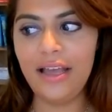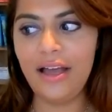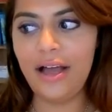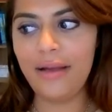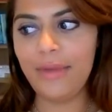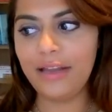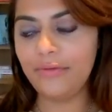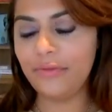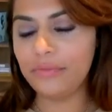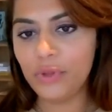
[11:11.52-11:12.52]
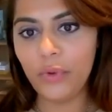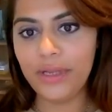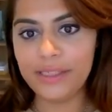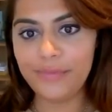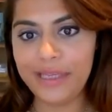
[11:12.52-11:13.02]
and from
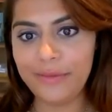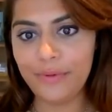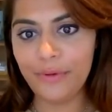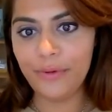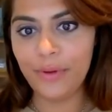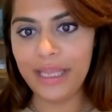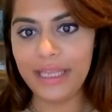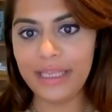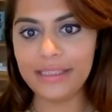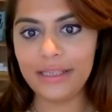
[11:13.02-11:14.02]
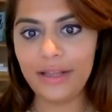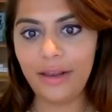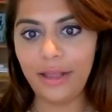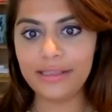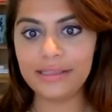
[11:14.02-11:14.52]
talking to people is
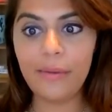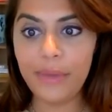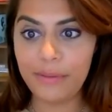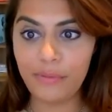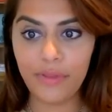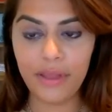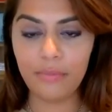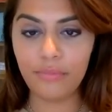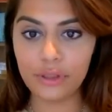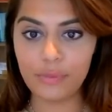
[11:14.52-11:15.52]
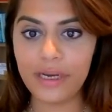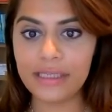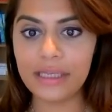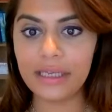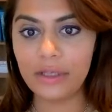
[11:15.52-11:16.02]
like some people think
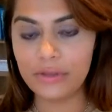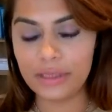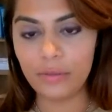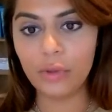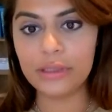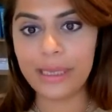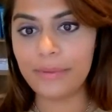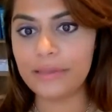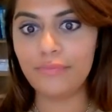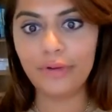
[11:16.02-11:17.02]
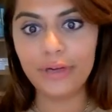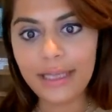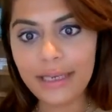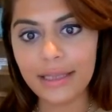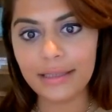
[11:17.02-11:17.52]
prospecting using WhatsApp is
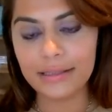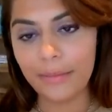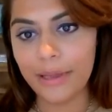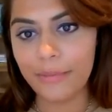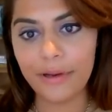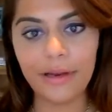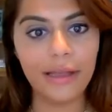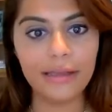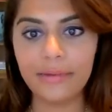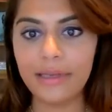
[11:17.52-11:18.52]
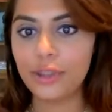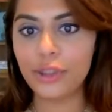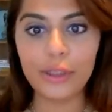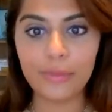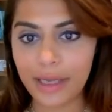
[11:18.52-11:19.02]
brilliant, and some people are like it's
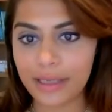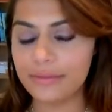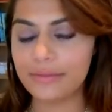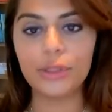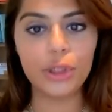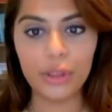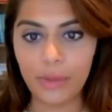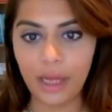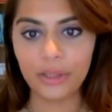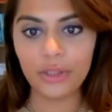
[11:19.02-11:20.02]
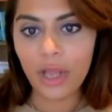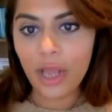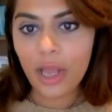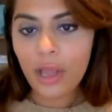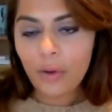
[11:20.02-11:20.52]
too personal, it's too much.
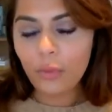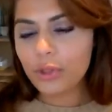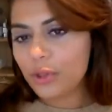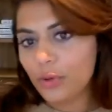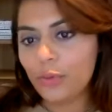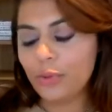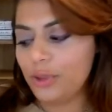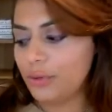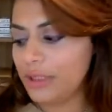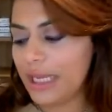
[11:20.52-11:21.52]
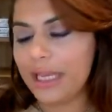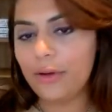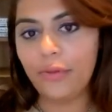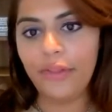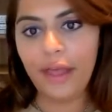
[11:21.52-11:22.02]
What's your take
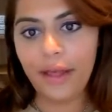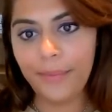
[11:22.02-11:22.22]
on that?